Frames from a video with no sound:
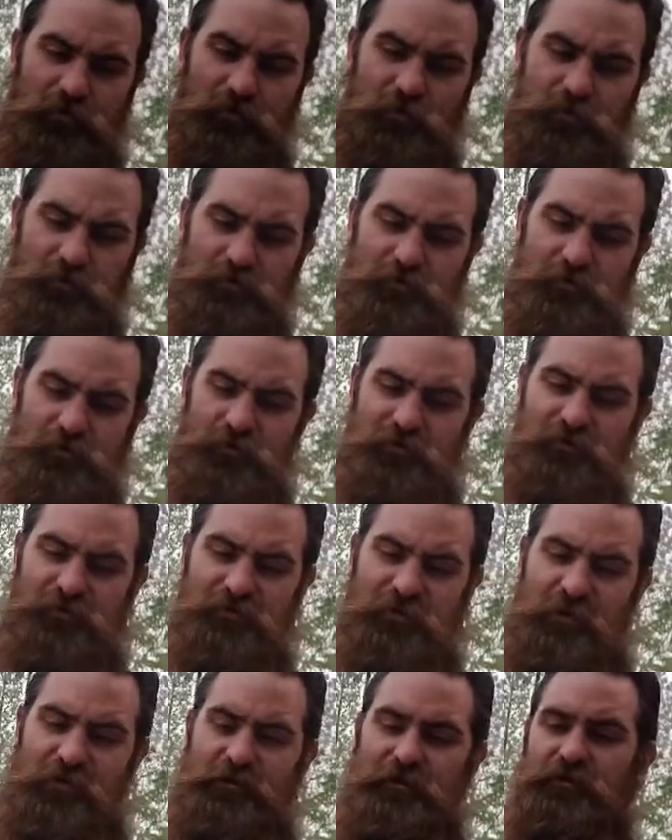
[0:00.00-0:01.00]
going to be
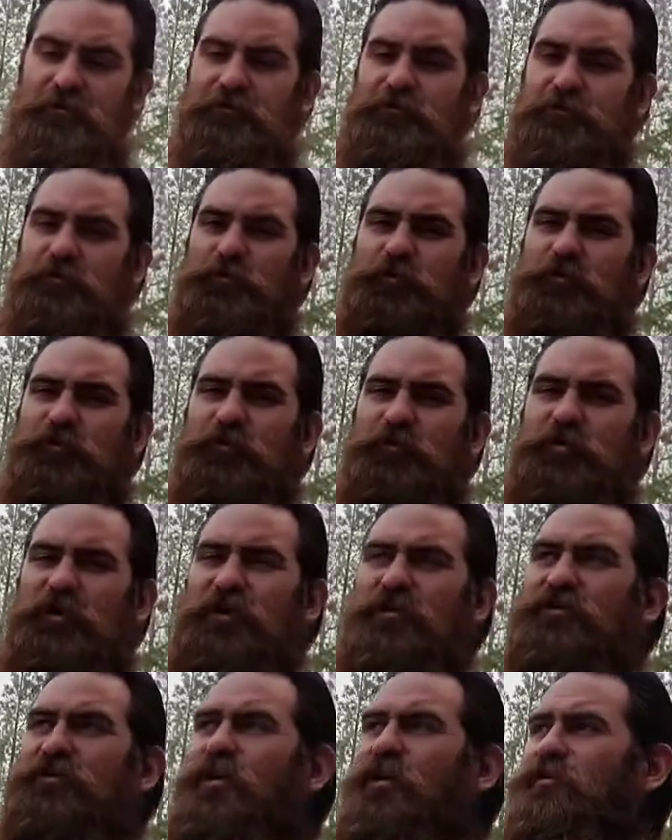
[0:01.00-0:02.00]
talking a little bit
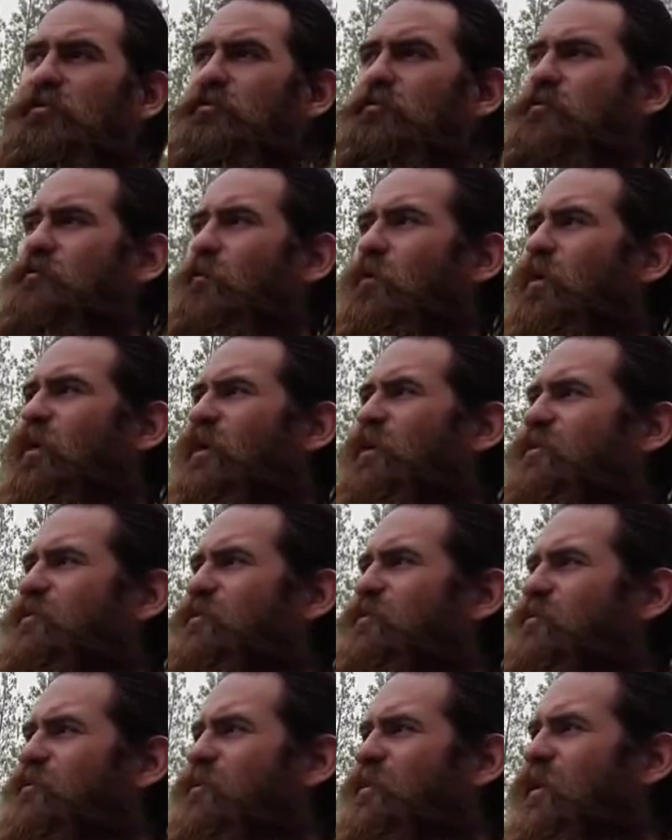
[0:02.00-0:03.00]
about Dr.
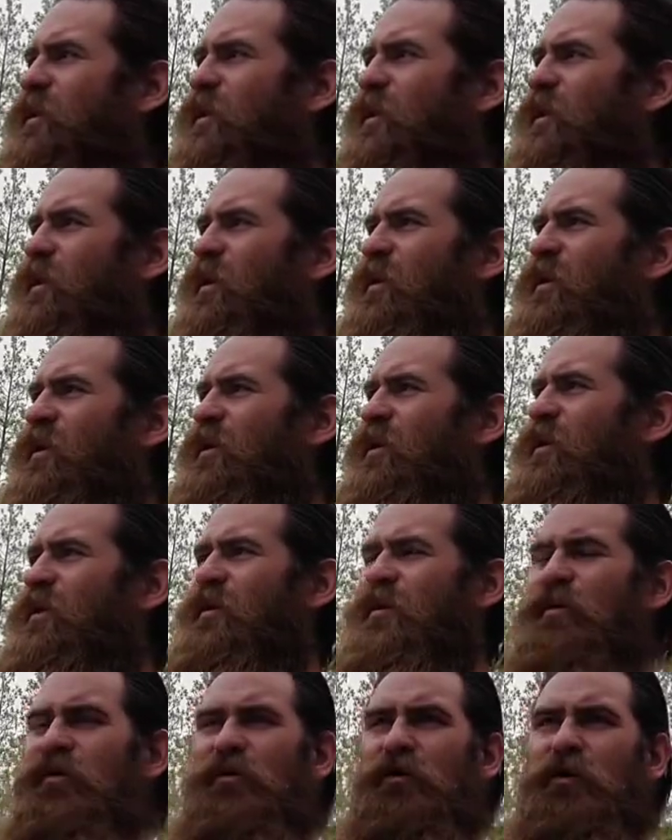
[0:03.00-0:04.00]
Squatch
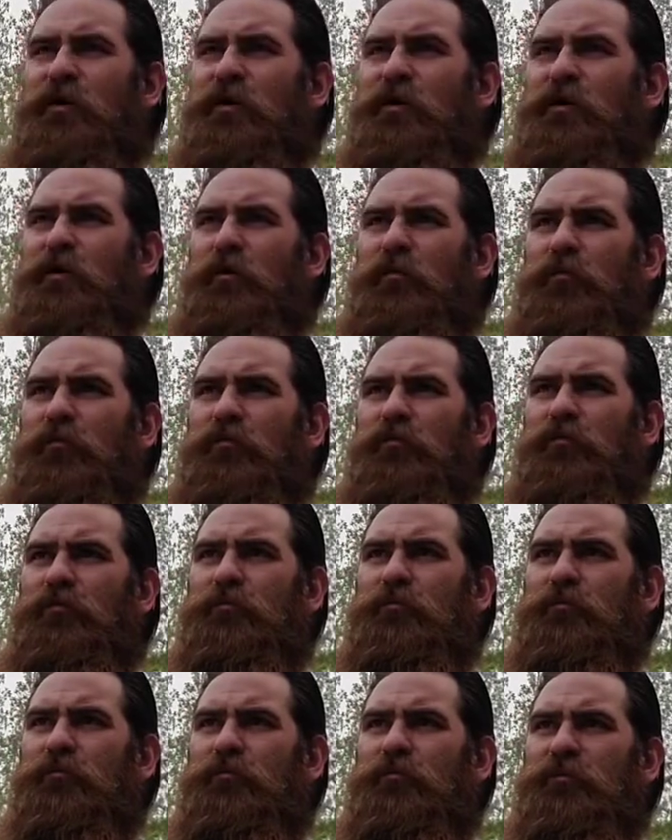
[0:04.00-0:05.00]
and
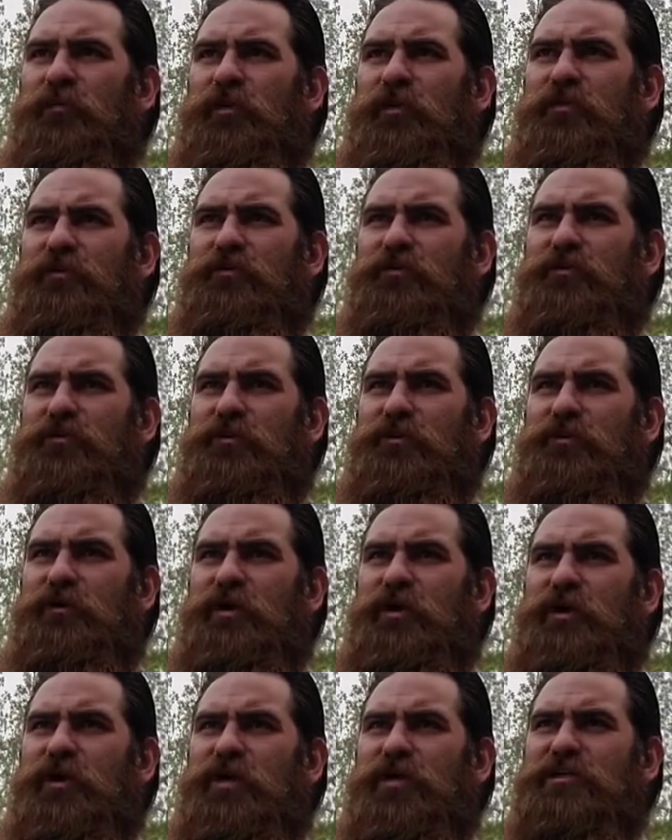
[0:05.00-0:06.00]

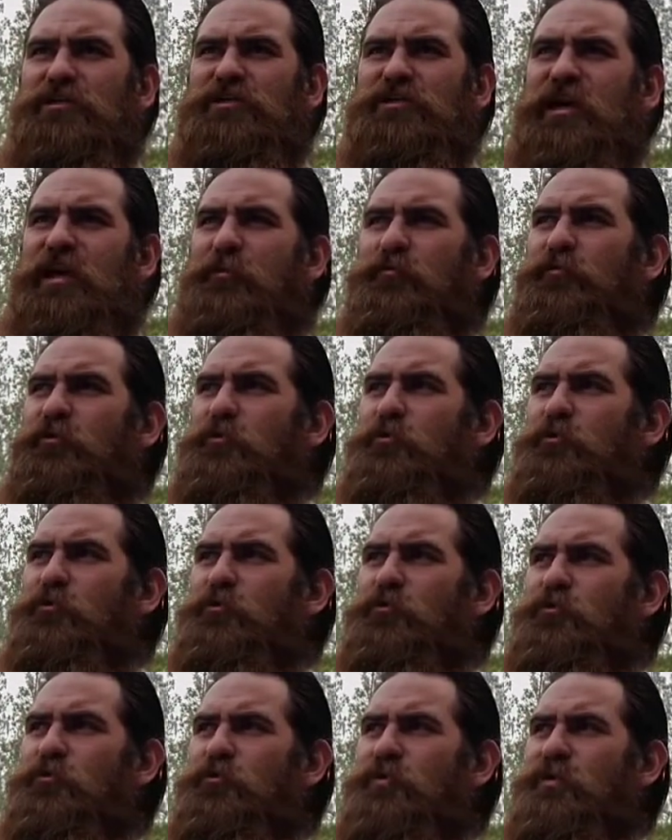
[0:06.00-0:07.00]
their
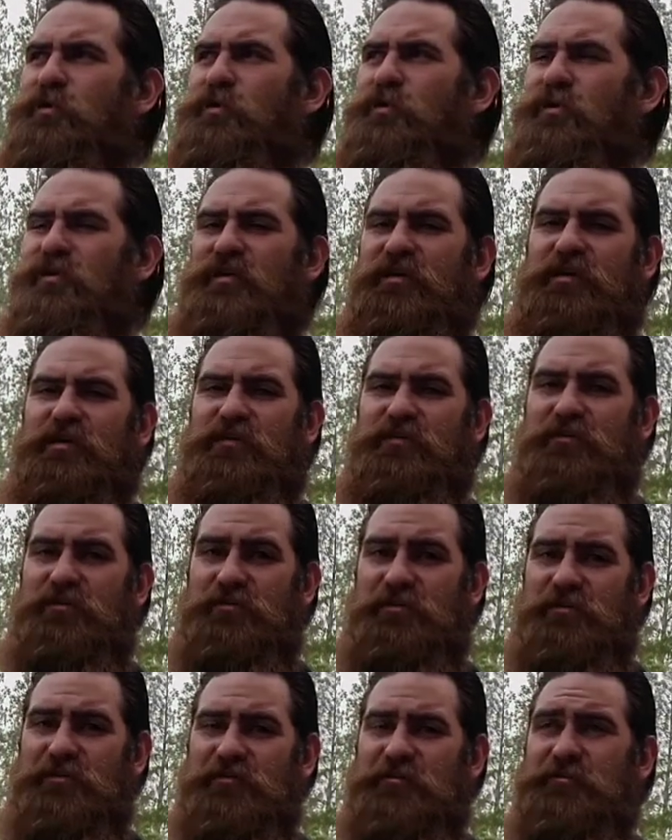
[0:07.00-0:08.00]
shampoo and
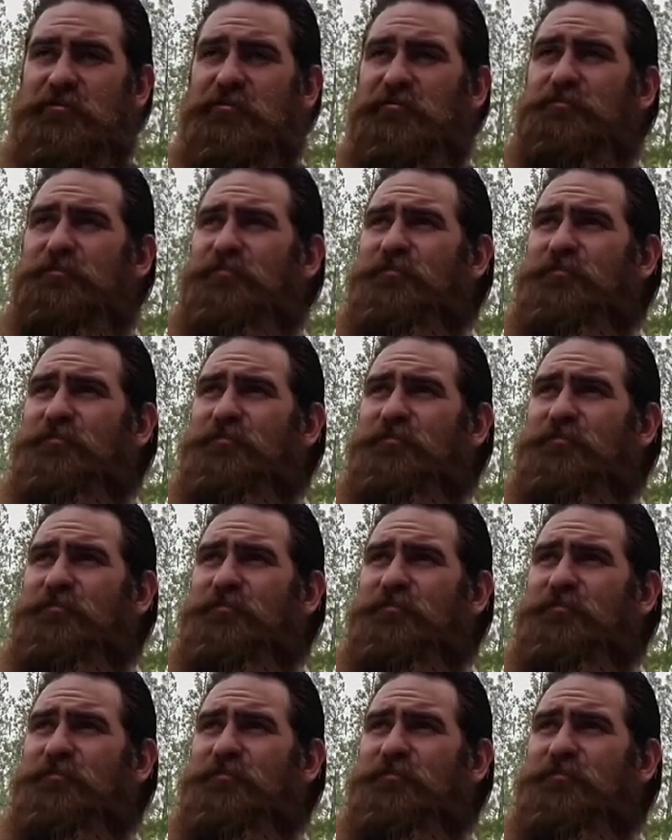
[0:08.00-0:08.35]
conditioner.